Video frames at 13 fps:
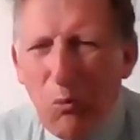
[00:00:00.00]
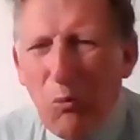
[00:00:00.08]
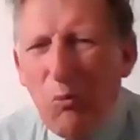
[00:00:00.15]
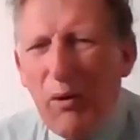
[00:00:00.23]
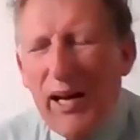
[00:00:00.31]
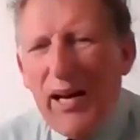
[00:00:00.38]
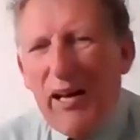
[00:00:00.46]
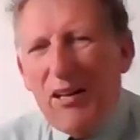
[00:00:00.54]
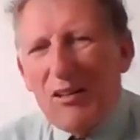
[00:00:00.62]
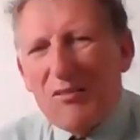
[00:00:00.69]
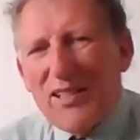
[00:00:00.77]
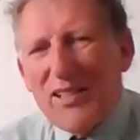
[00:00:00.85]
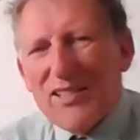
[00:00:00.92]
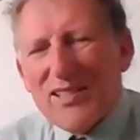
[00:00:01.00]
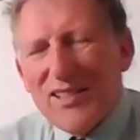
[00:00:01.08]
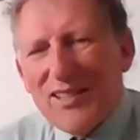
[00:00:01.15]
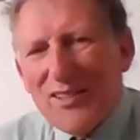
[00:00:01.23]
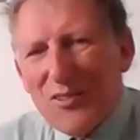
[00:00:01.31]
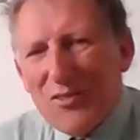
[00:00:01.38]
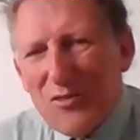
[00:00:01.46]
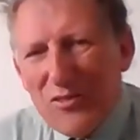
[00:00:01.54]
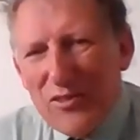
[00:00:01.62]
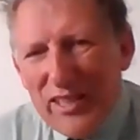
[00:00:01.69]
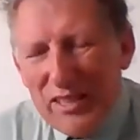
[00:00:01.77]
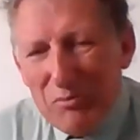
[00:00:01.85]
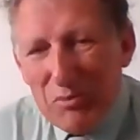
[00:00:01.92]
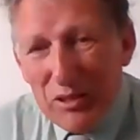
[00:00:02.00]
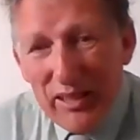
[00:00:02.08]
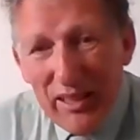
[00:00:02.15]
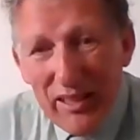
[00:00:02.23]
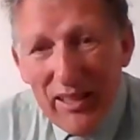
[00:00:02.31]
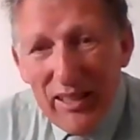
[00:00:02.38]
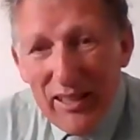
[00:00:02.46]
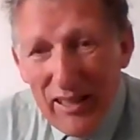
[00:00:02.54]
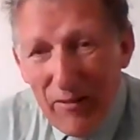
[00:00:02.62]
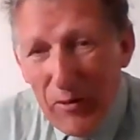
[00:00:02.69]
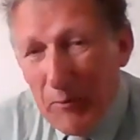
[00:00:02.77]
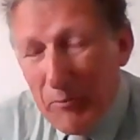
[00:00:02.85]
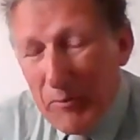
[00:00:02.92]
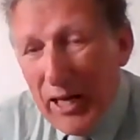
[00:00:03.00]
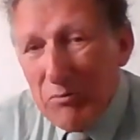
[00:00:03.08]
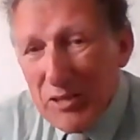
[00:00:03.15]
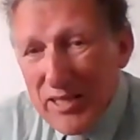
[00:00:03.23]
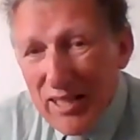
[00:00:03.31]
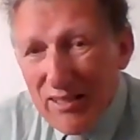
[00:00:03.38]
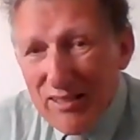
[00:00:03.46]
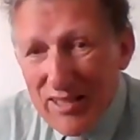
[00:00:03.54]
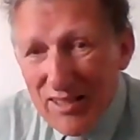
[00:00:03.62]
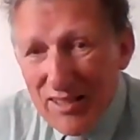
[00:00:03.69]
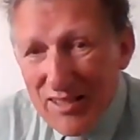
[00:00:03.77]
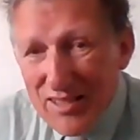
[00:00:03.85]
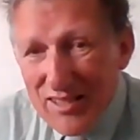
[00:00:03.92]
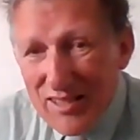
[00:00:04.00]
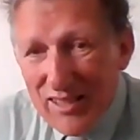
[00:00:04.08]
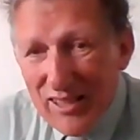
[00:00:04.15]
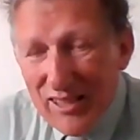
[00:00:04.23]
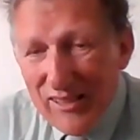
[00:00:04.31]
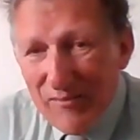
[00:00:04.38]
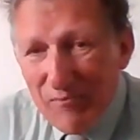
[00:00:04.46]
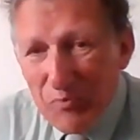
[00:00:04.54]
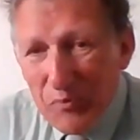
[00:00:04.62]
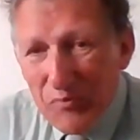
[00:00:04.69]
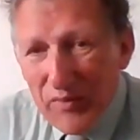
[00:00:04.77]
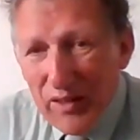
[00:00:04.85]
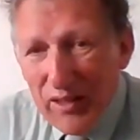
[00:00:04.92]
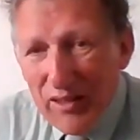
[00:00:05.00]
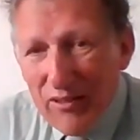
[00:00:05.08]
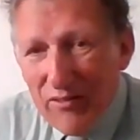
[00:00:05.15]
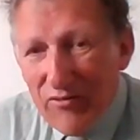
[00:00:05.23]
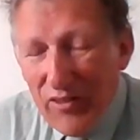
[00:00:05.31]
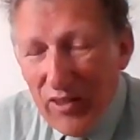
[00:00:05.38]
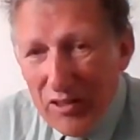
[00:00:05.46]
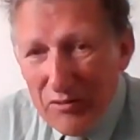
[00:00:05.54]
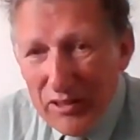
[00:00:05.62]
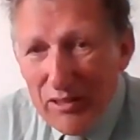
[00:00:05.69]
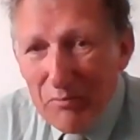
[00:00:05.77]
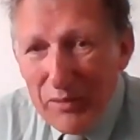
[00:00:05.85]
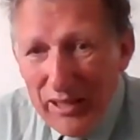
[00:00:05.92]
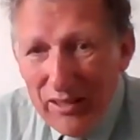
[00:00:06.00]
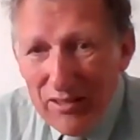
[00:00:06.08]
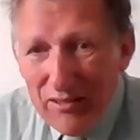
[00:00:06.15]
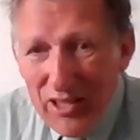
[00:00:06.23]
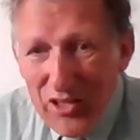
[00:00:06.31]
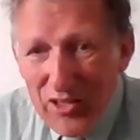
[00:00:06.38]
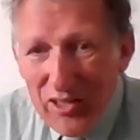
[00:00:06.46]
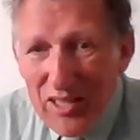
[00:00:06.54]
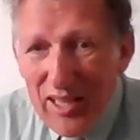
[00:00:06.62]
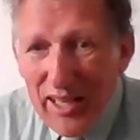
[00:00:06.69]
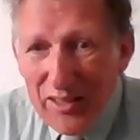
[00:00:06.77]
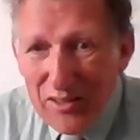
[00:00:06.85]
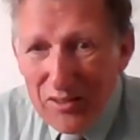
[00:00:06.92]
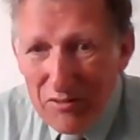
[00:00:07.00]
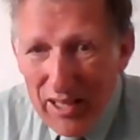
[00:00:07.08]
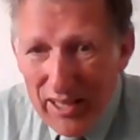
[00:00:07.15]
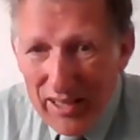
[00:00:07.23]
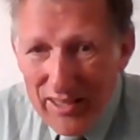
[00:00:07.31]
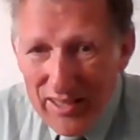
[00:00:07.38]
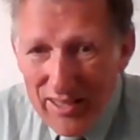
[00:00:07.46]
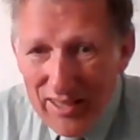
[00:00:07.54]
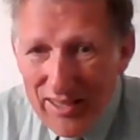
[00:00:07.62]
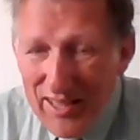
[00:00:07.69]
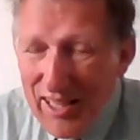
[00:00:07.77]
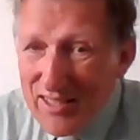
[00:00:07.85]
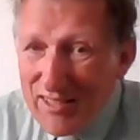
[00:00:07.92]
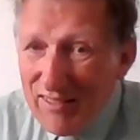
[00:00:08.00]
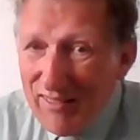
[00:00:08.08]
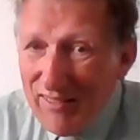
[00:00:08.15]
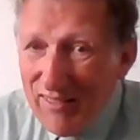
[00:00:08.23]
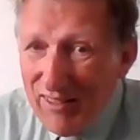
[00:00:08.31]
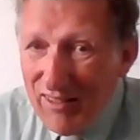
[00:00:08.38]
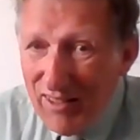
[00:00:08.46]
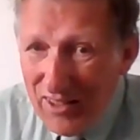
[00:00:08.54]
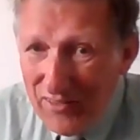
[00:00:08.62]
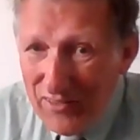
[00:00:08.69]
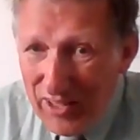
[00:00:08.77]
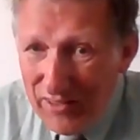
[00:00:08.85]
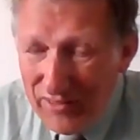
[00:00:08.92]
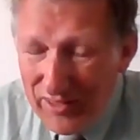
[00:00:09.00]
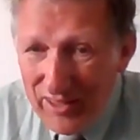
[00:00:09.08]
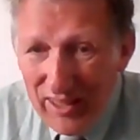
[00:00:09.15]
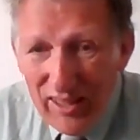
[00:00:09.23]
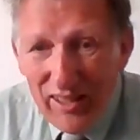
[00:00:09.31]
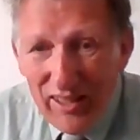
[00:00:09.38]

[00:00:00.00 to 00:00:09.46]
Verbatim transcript: wow, it's incredible. And the Bible tells us following or being a Christian is like a race. It takes a lot of effort,